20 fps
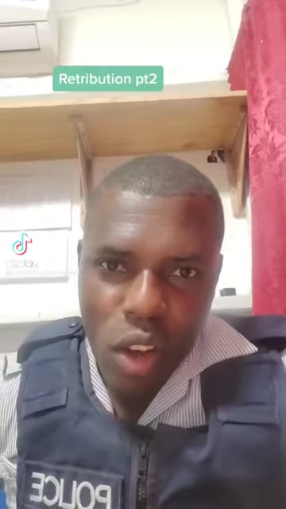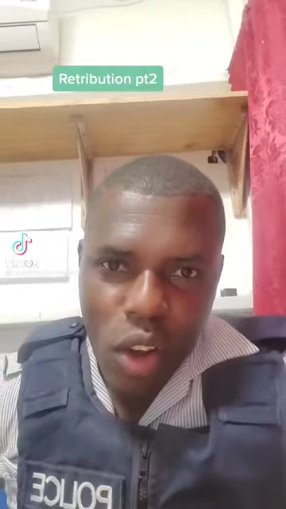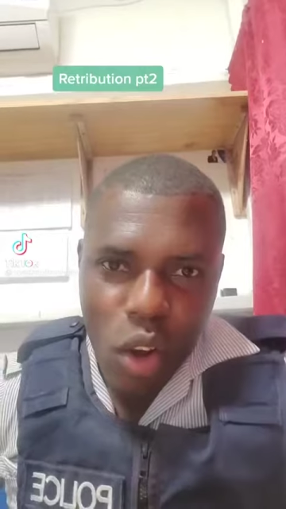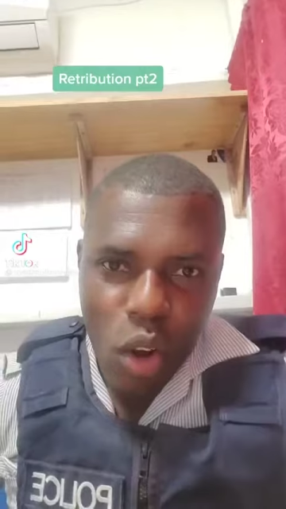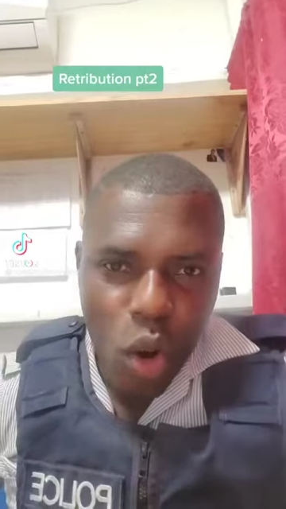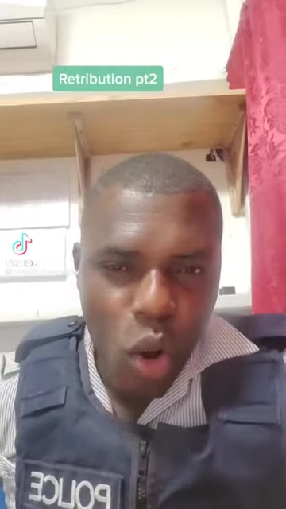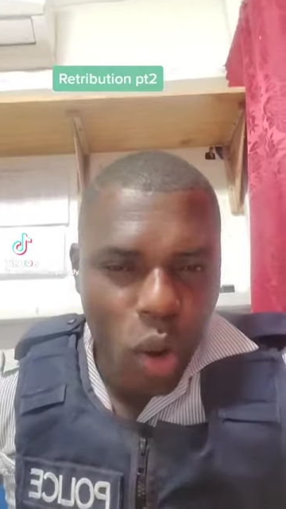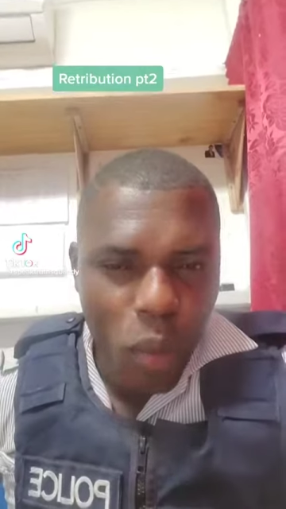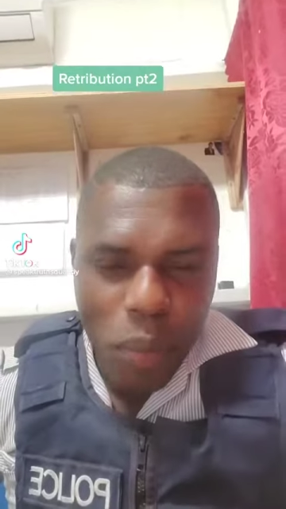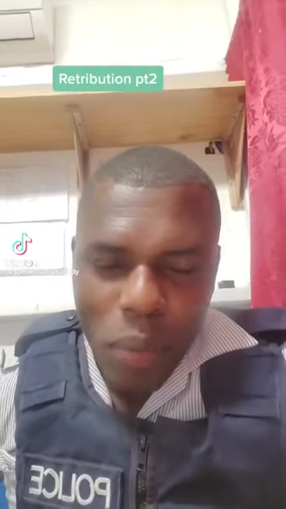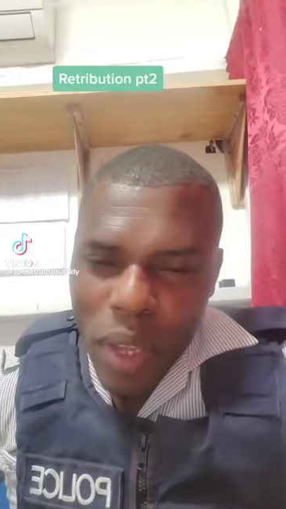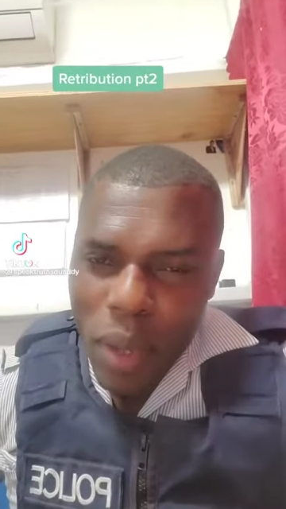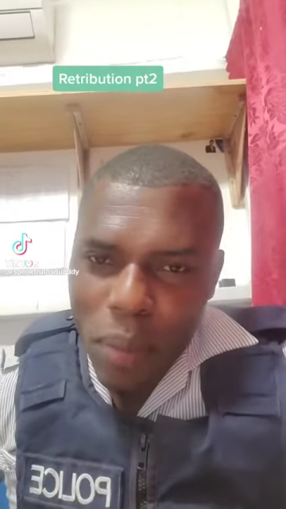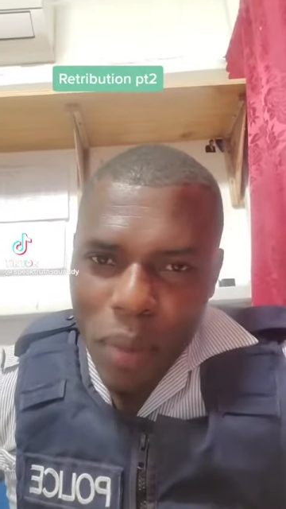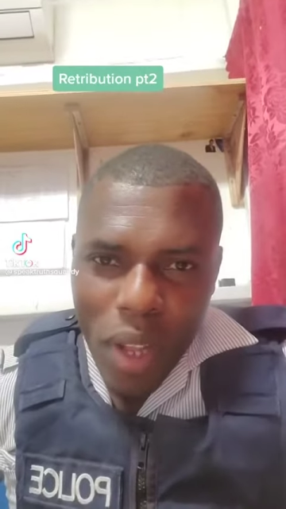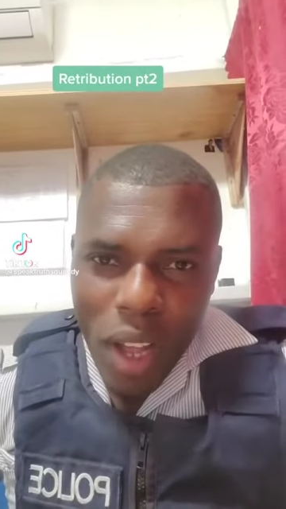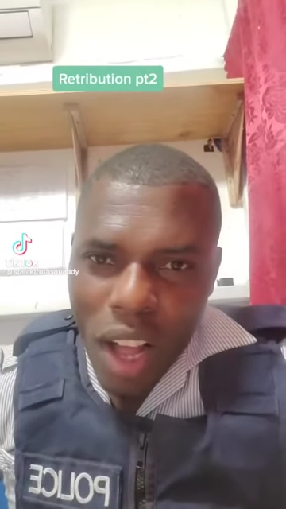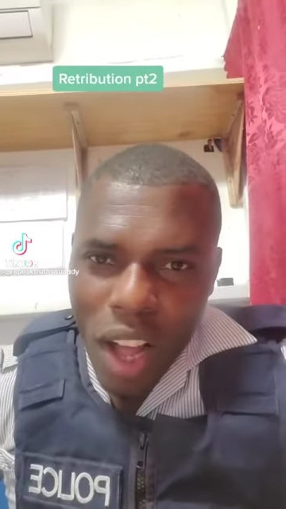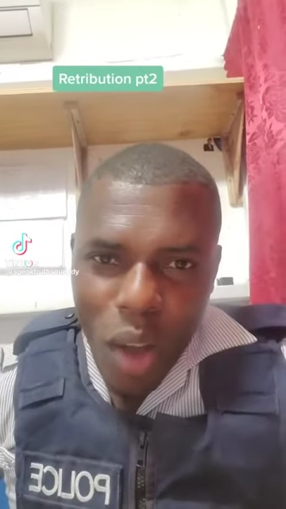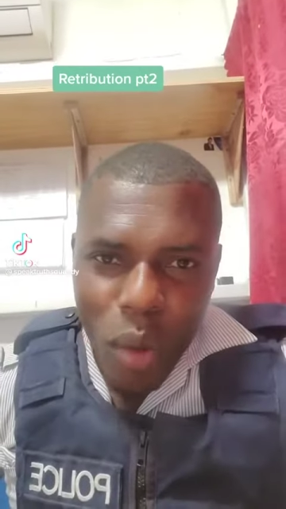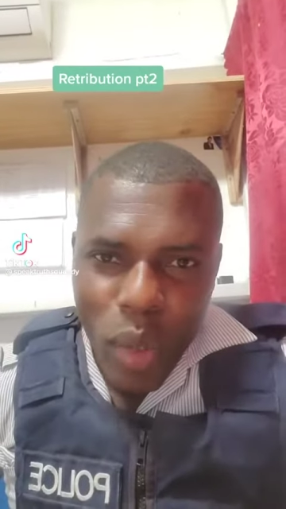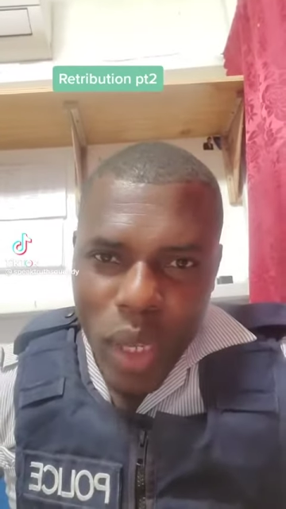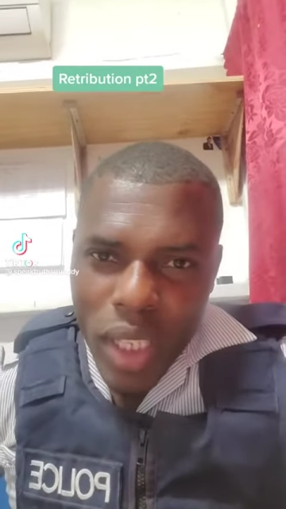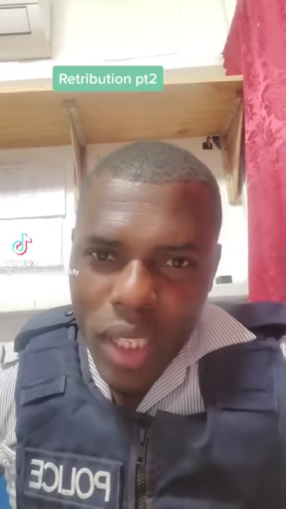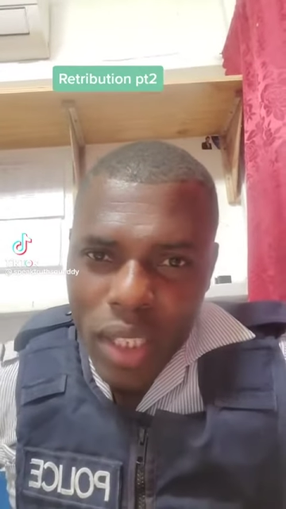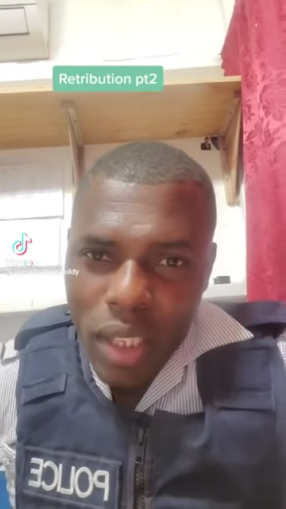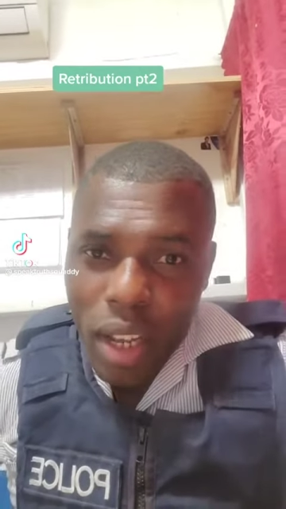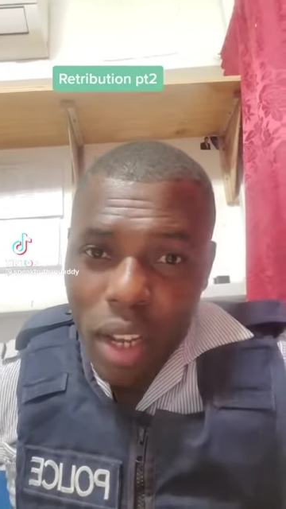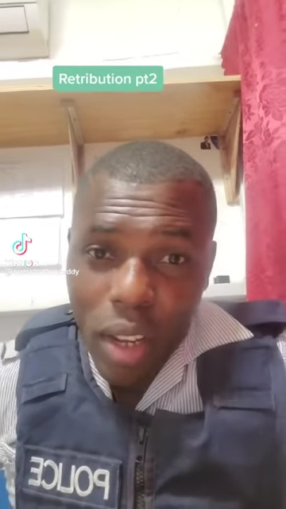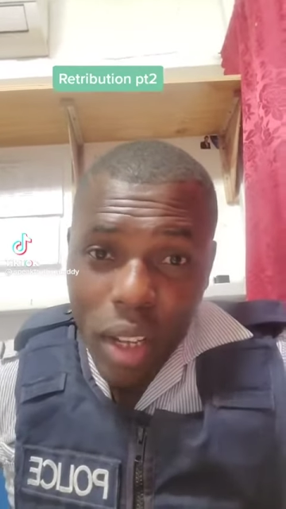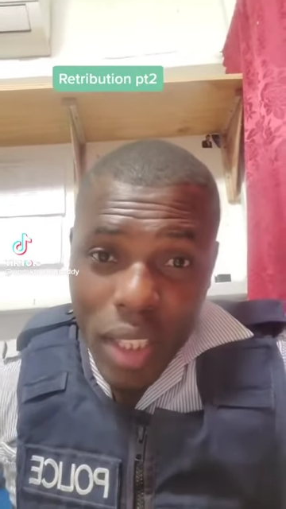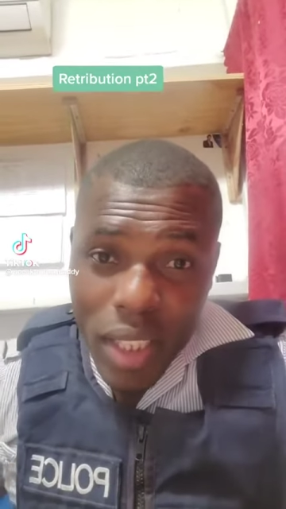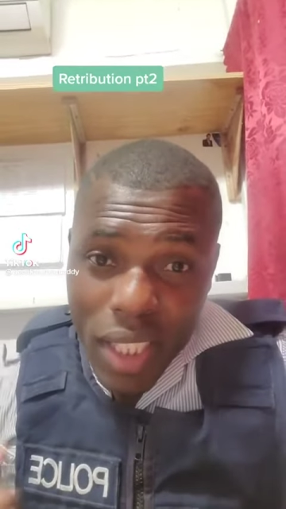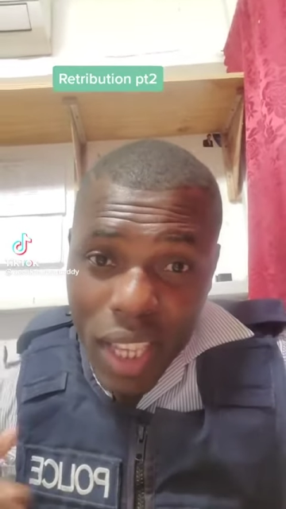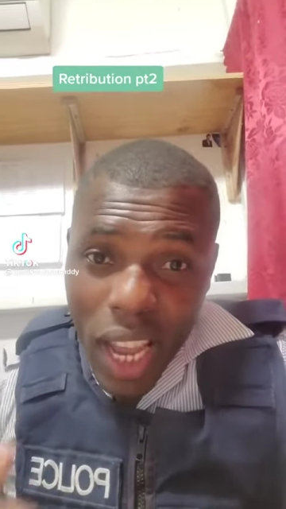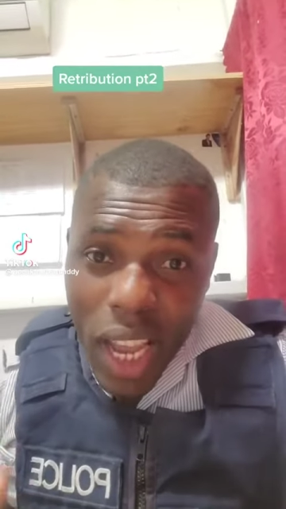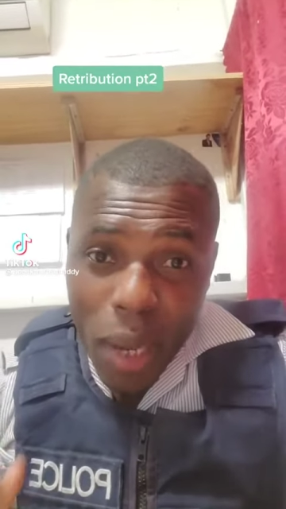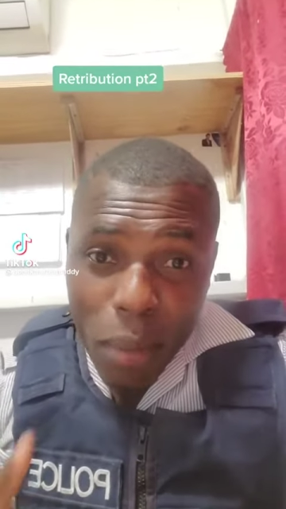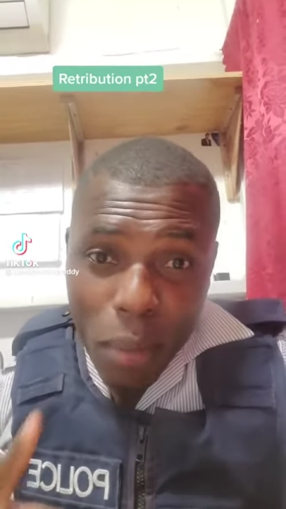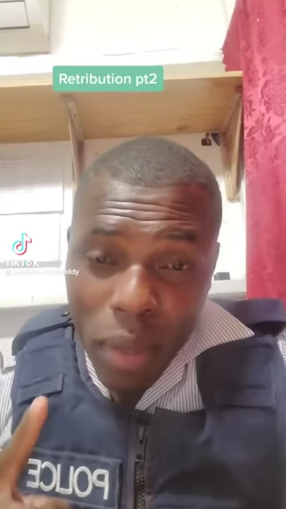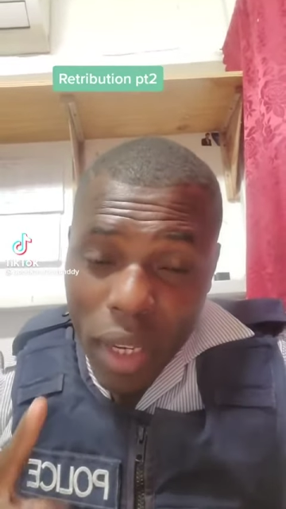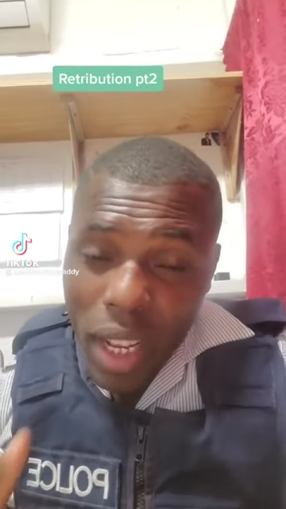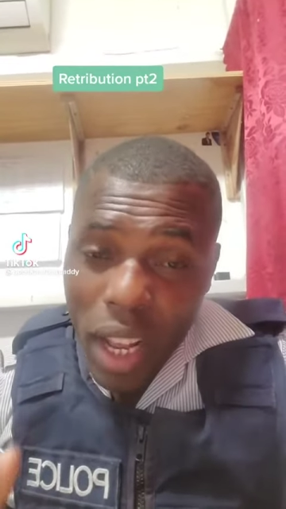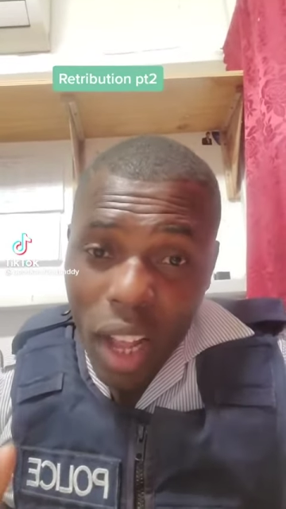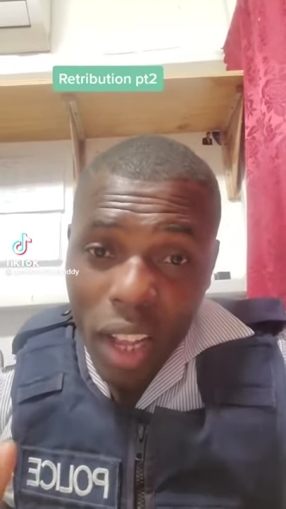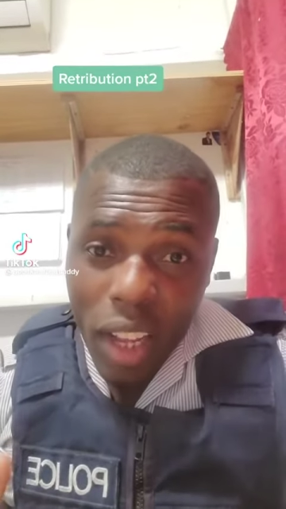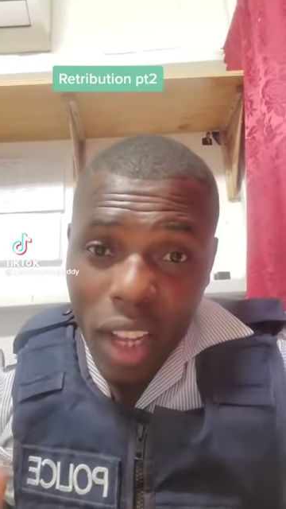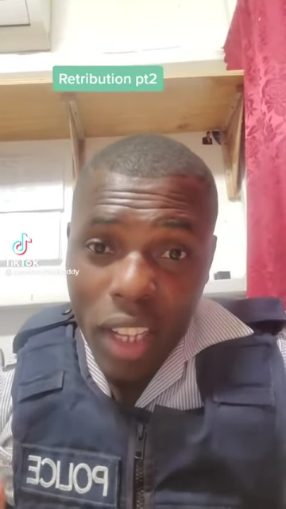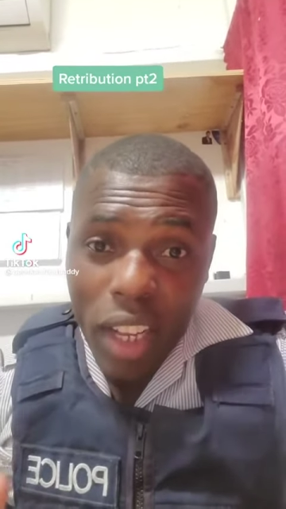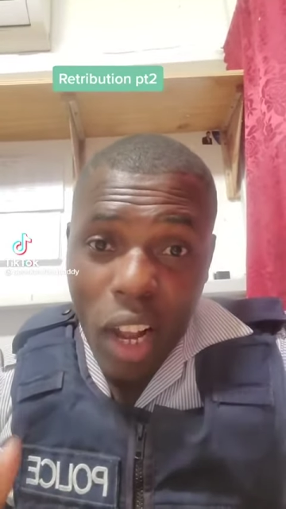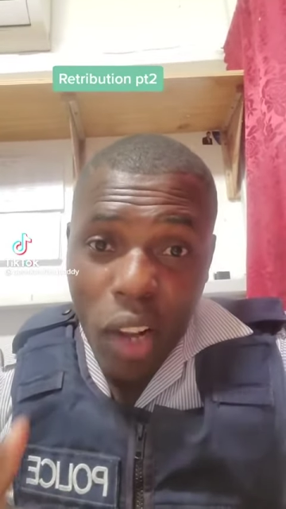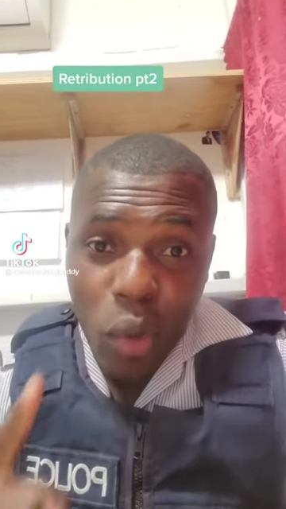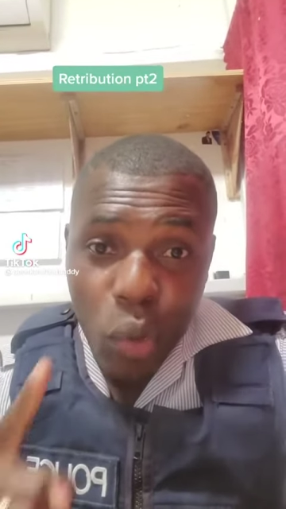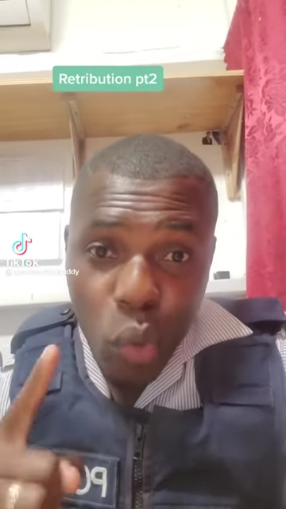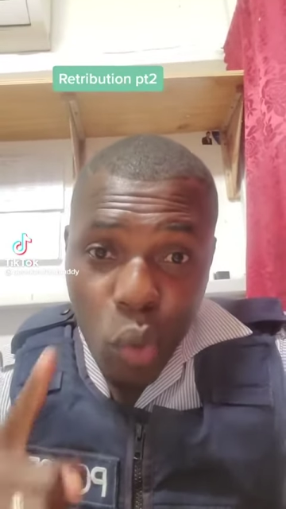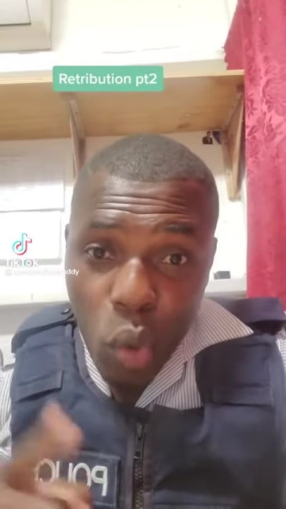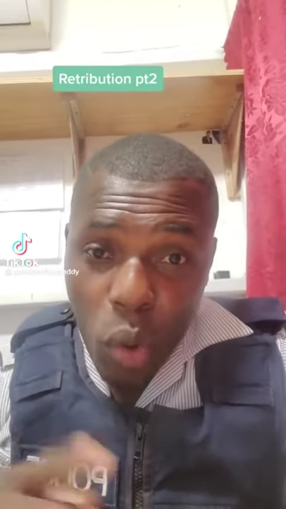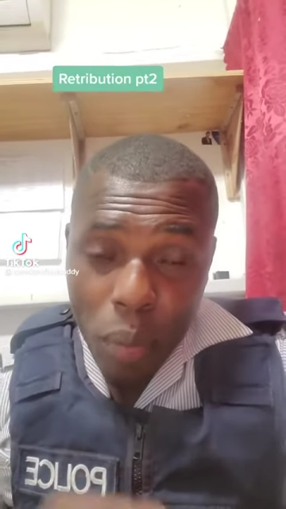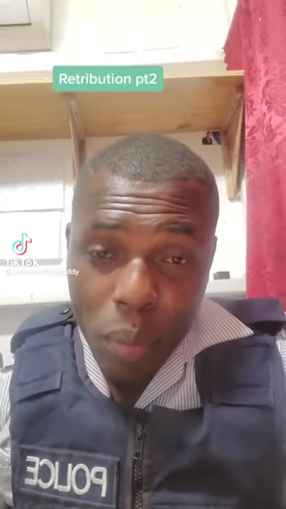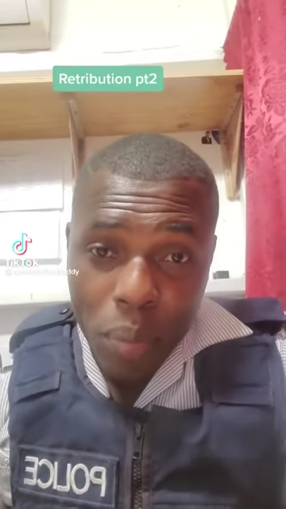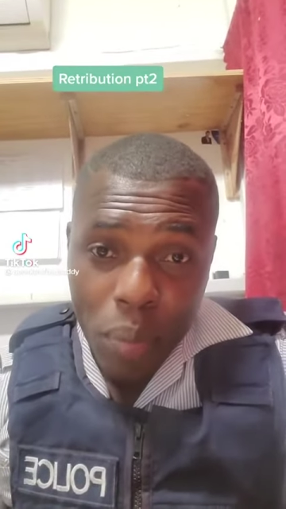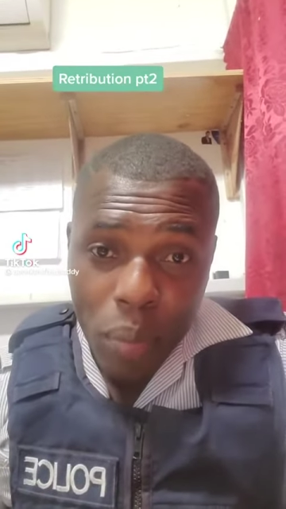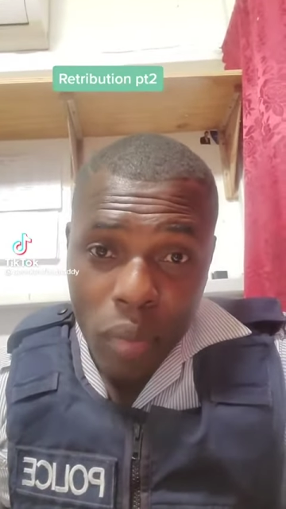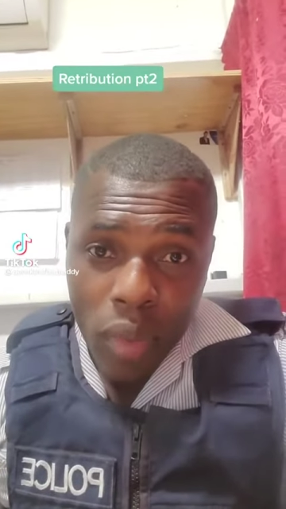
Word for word: Old people always tell you time longer than rope.